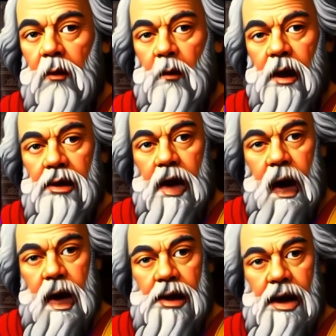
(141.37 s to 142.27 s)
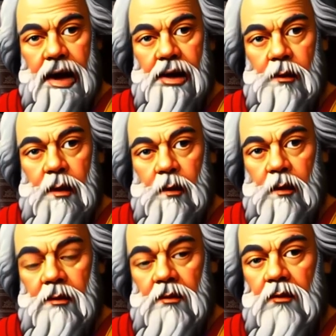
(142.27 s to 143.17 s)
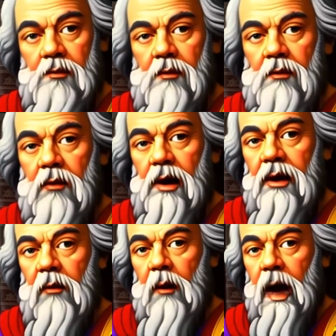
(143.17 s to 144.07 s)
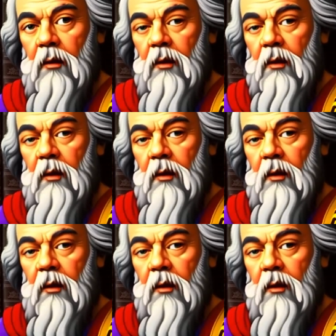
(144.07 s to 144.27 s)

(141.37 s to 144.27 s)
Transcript: between God and His people. Thank you for